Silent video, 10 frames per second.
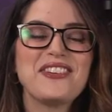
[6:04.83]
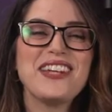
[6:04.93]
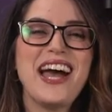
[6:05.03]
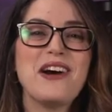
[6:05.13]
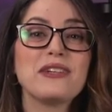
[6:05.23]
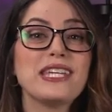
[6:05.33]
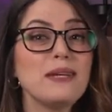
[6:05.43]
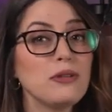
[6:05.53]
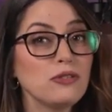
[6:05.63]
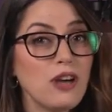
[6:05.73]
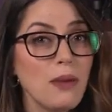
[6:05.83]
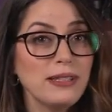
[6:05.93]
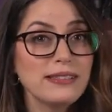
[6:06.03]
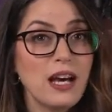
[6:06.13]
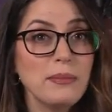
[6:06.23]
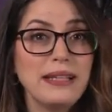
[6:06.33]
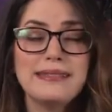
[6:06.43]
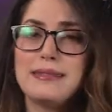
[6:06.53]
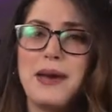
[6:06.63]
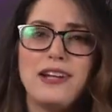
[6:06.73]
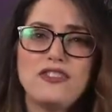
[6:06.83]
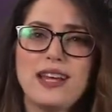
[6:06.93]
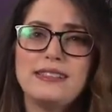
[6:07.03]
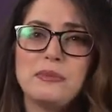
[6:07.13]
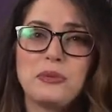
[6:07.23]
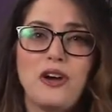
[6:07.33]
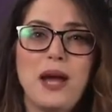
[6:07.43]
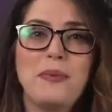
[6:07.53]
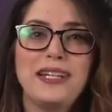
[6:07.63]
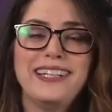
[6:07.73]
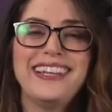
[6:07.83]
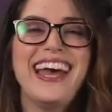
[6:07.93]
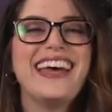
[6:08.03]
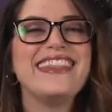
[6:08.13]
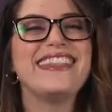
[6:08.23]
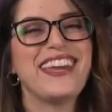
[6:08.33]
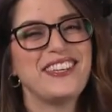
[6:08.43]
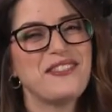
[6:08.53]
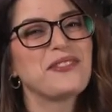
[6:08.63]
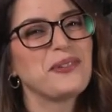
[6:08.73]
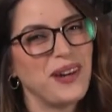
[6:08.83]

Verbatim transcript: for now. Keep those comments coming, smash that subscribe button, and thank you for